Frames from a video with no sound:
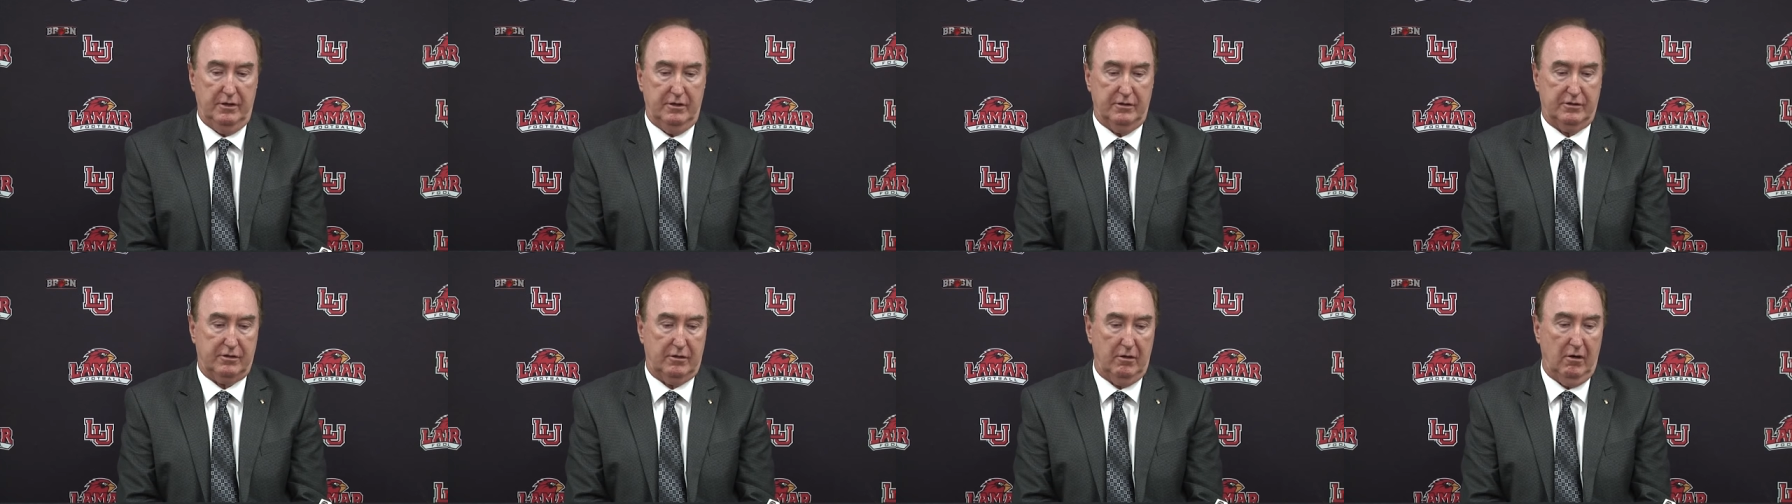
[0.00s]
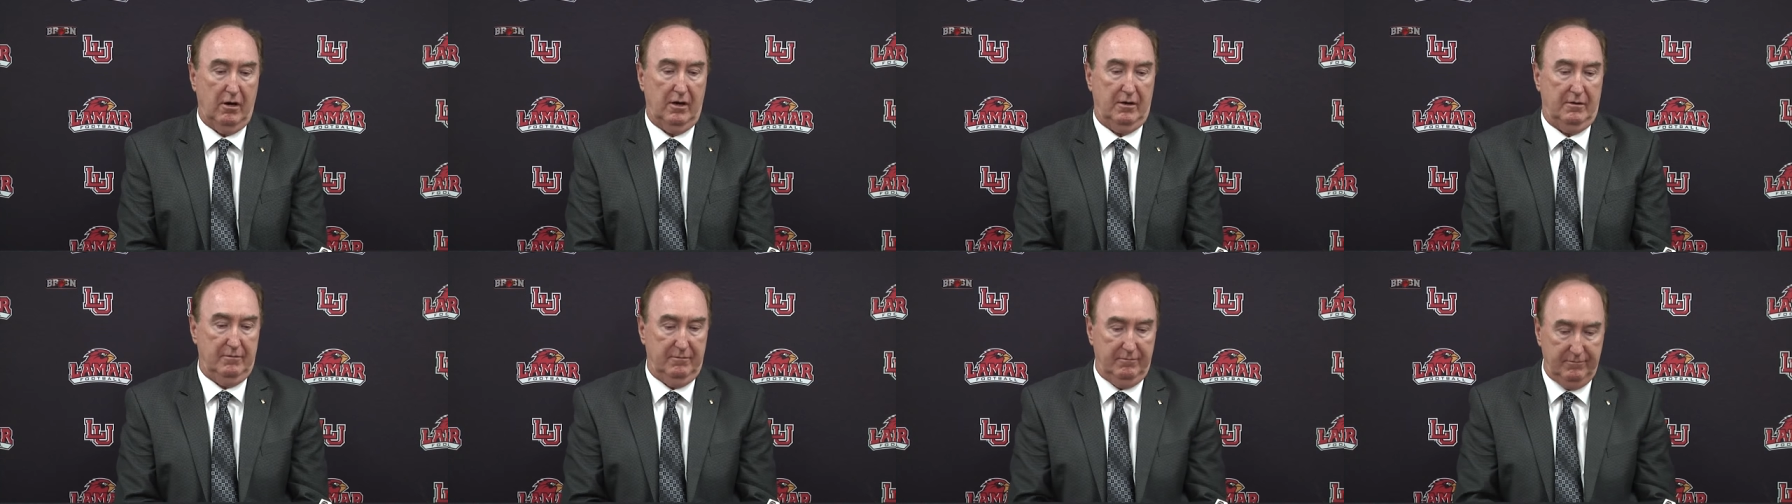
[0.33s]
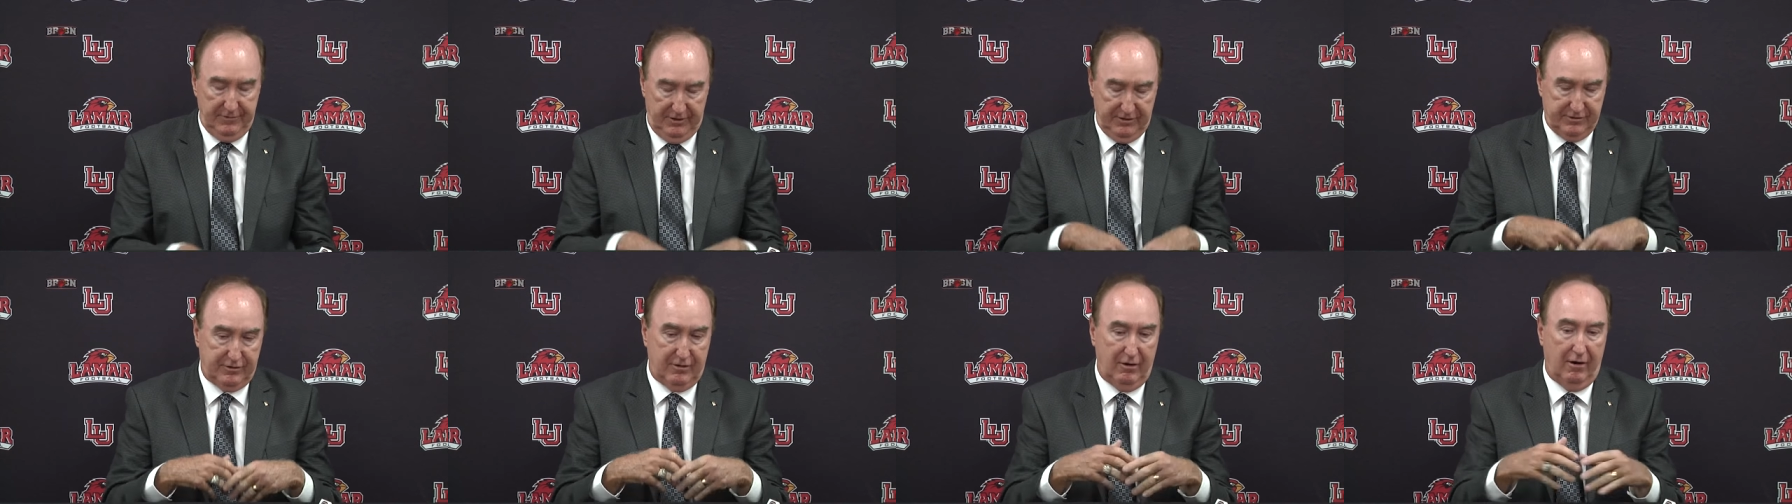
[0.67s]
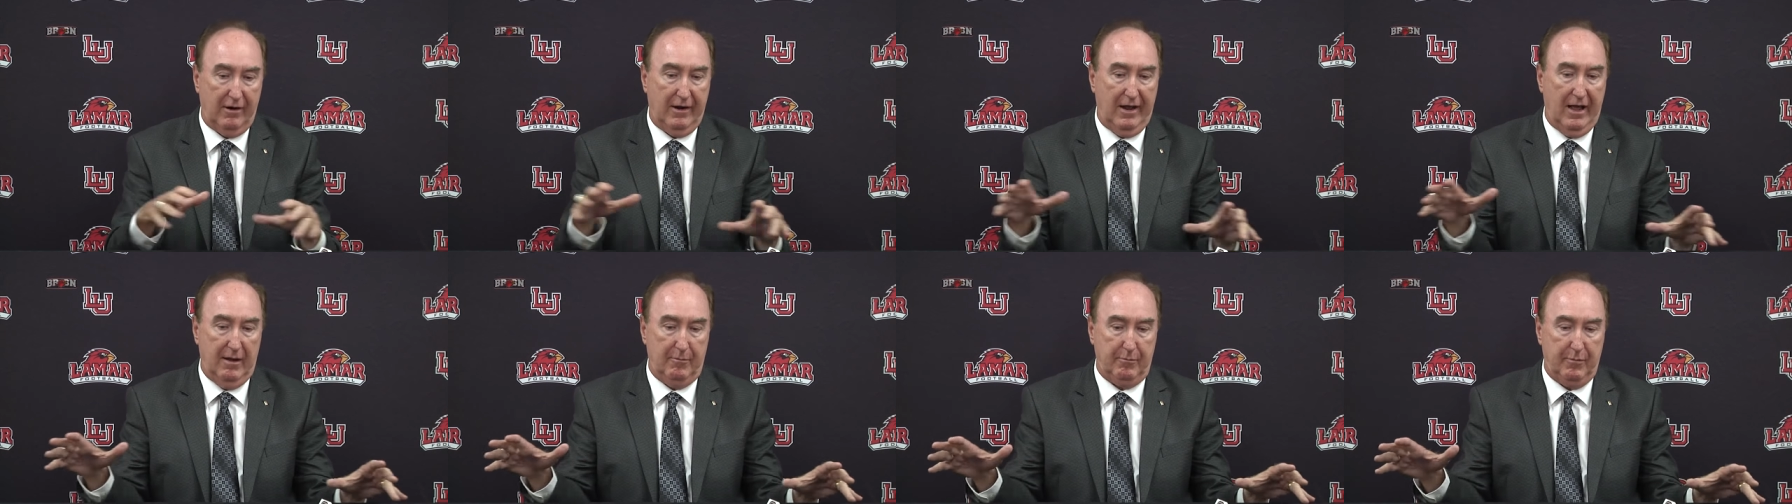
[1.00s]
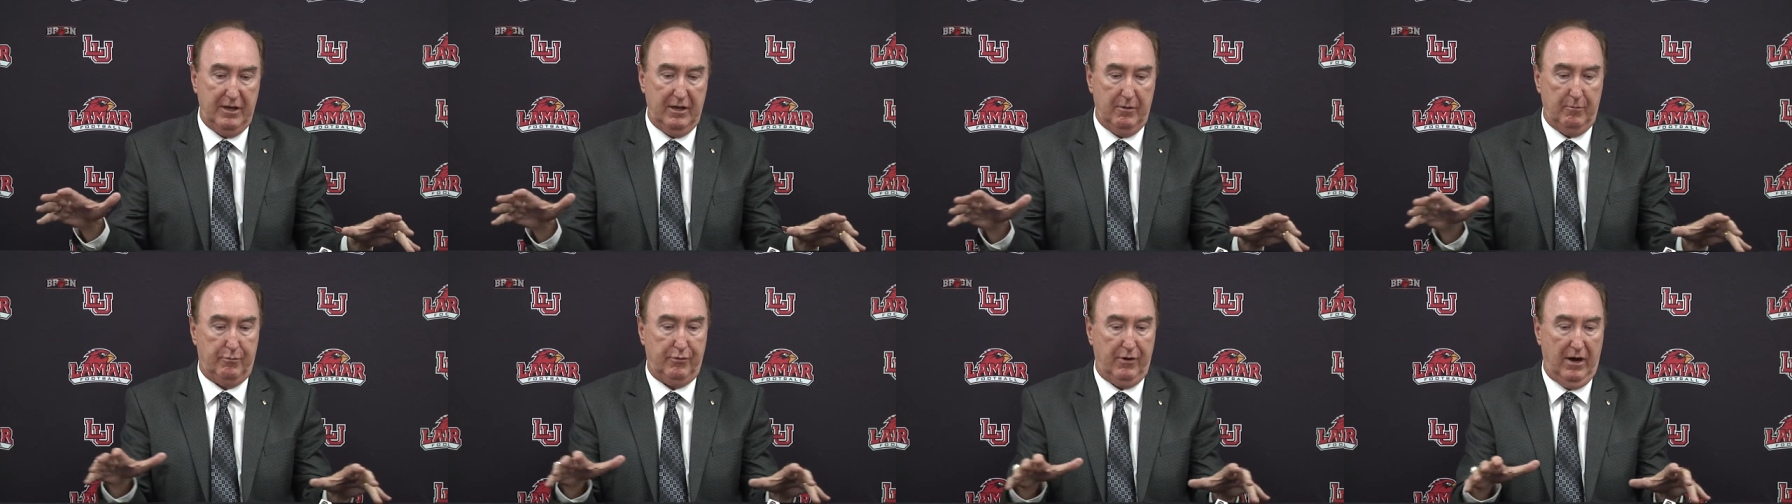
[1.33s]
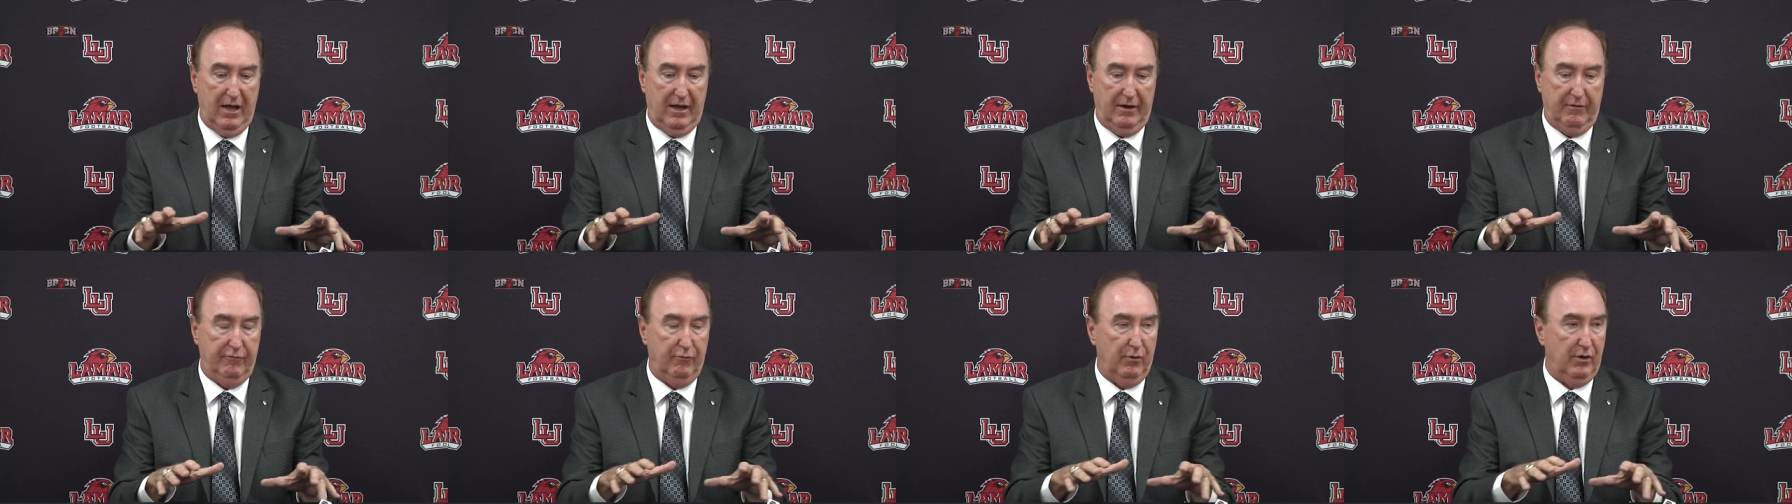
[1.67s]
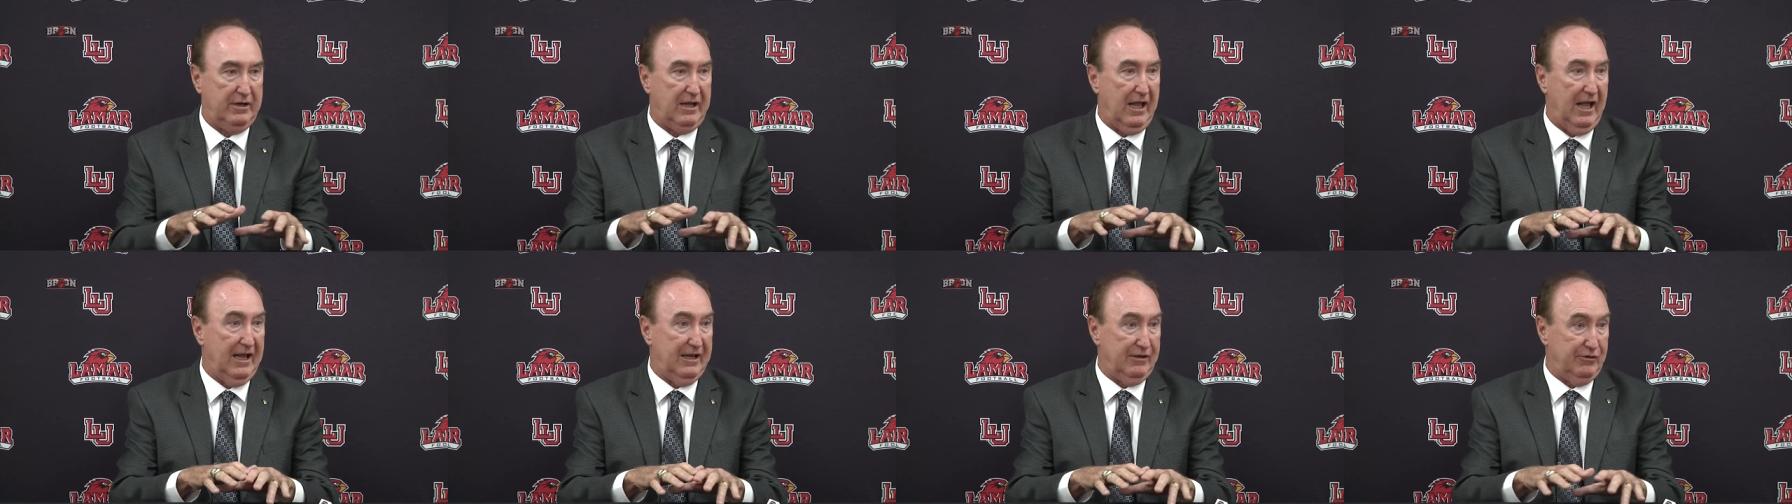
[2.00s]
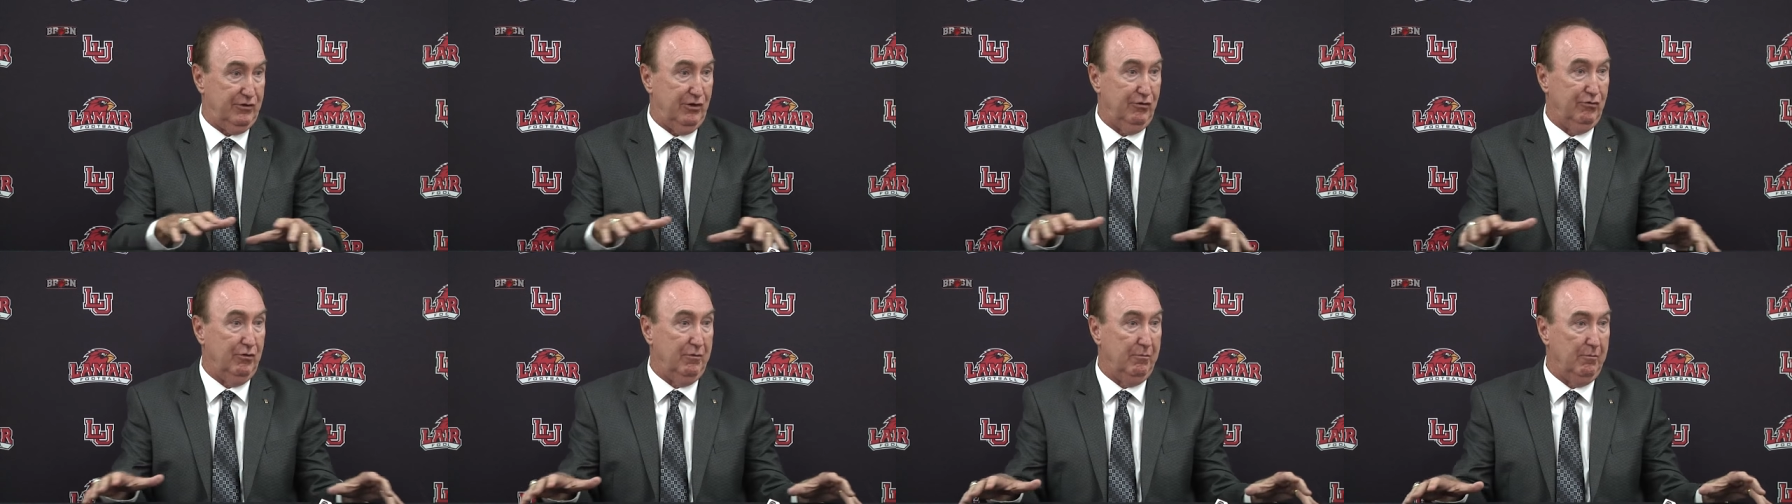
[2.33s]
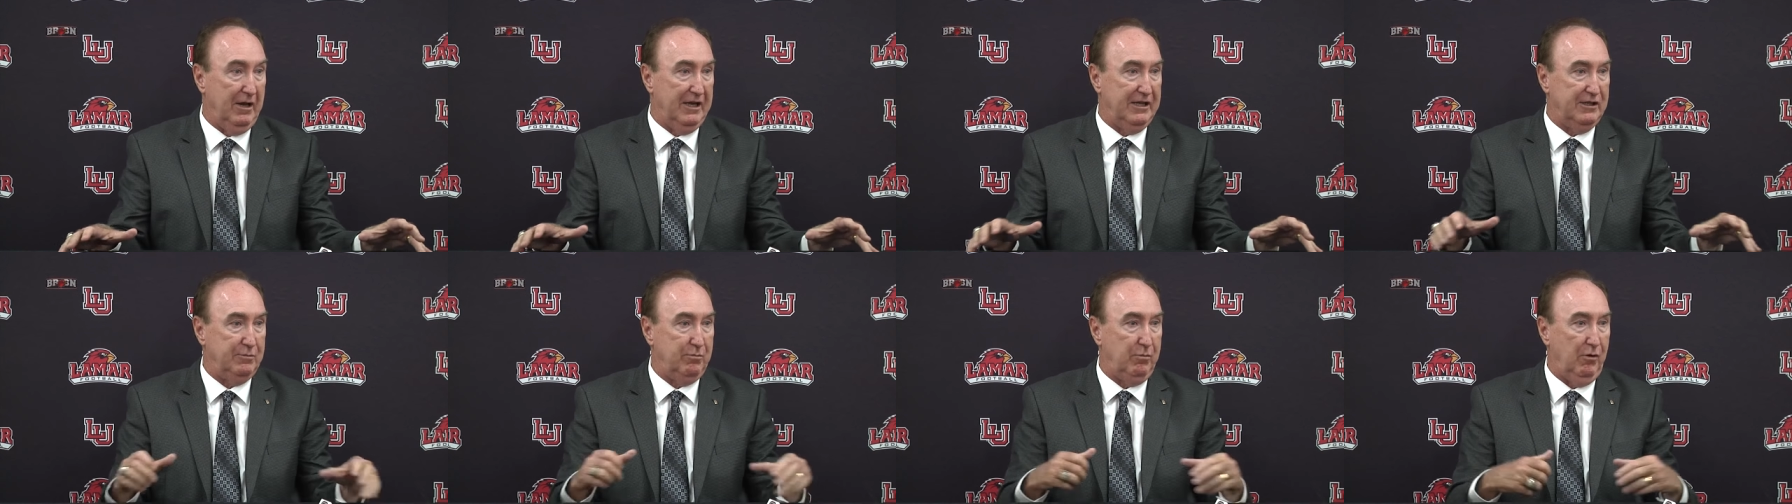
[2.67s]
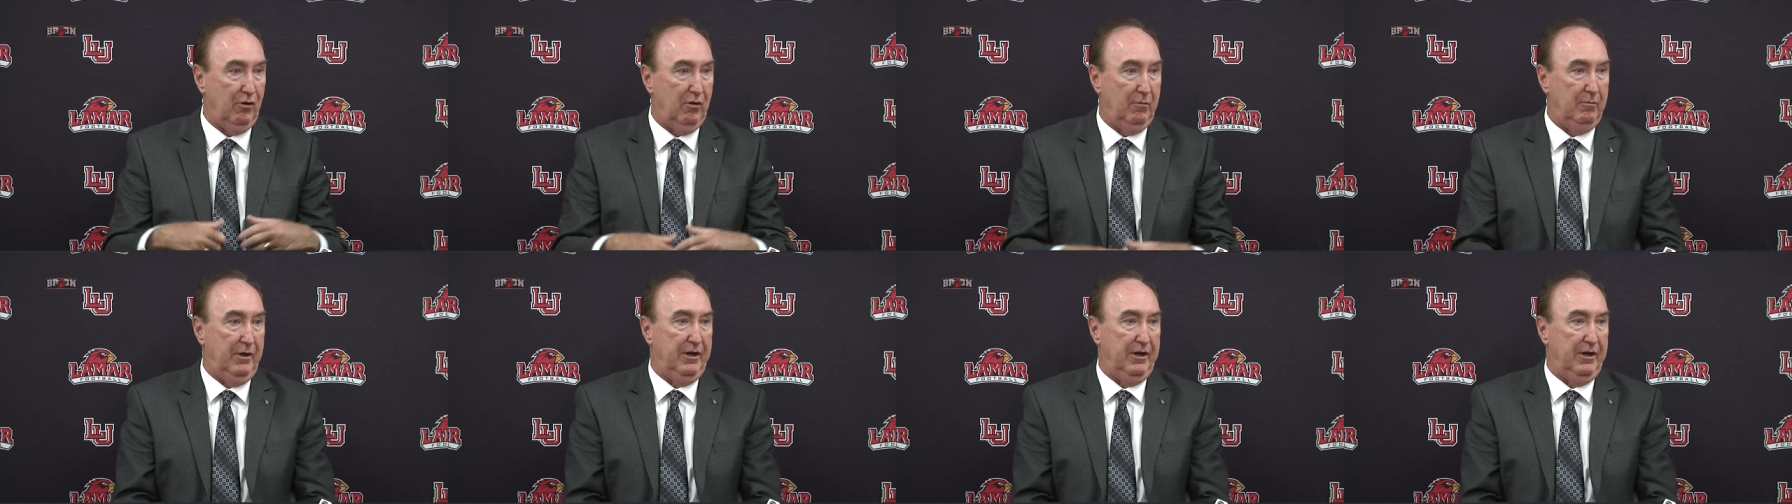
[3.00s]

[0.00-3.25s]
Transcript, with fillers: you start you start out being proud of what guys do in baseball,